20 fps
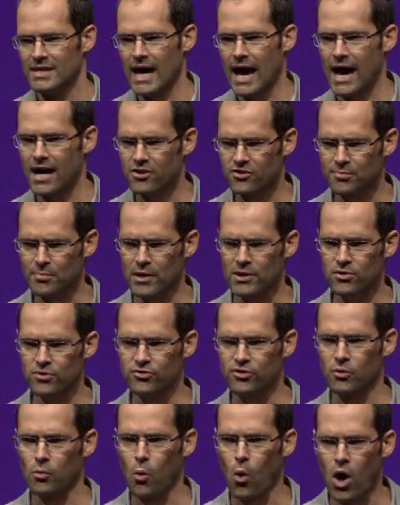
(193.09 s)
How does my
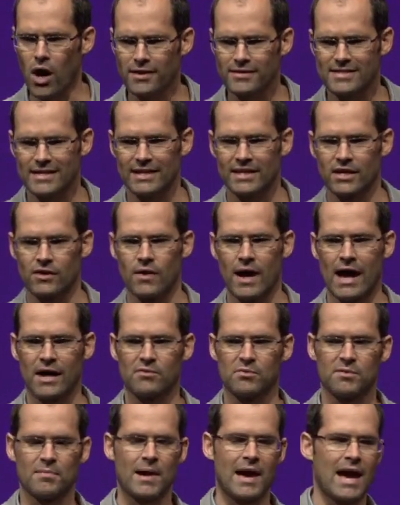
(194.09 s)
user want to
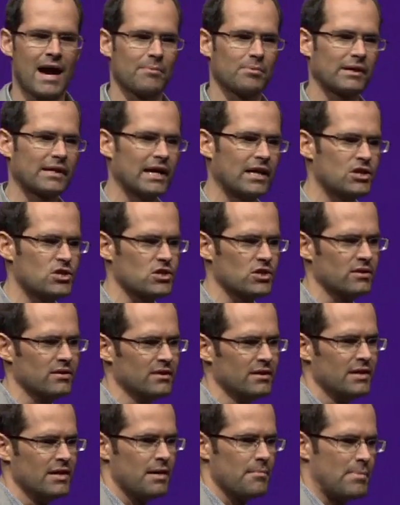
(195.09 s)
interact with my
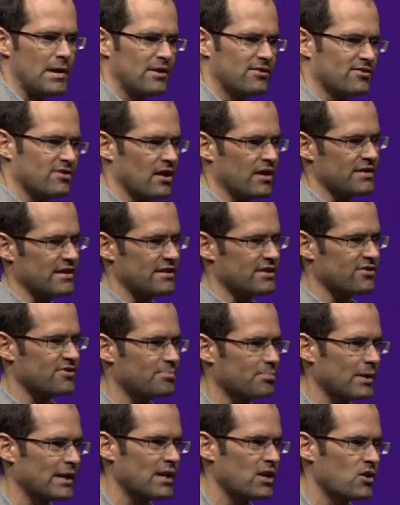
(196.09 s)
application based on the
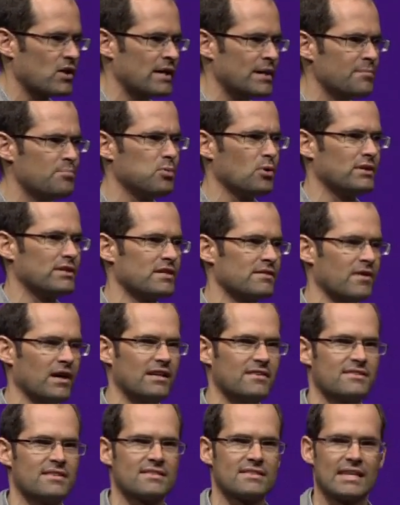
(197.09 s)
display or input
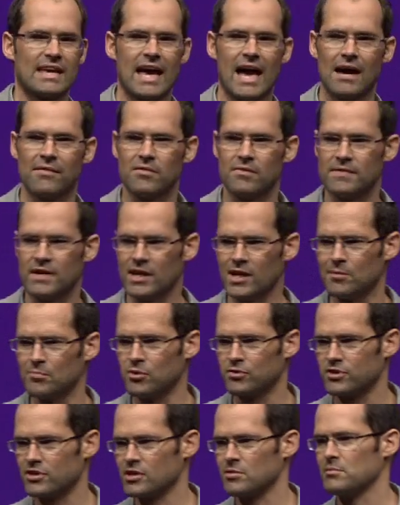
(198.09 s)
devices they have
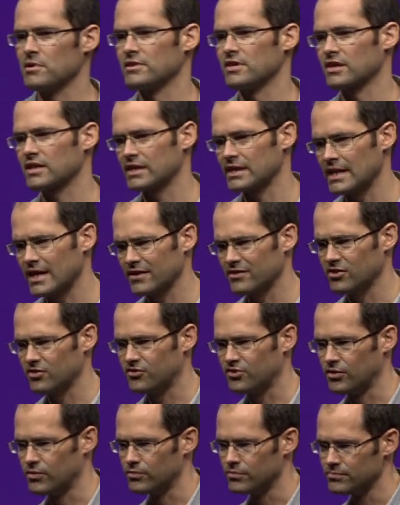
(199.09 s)
available to them that they're
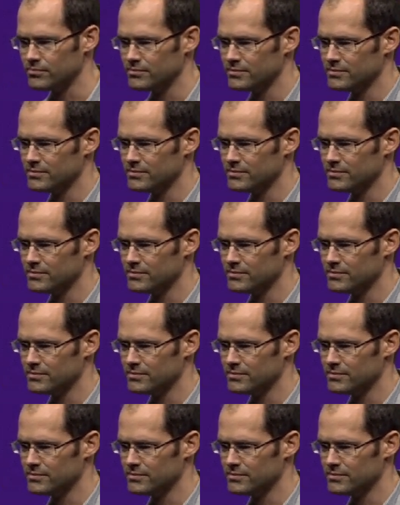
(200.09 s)
connected to?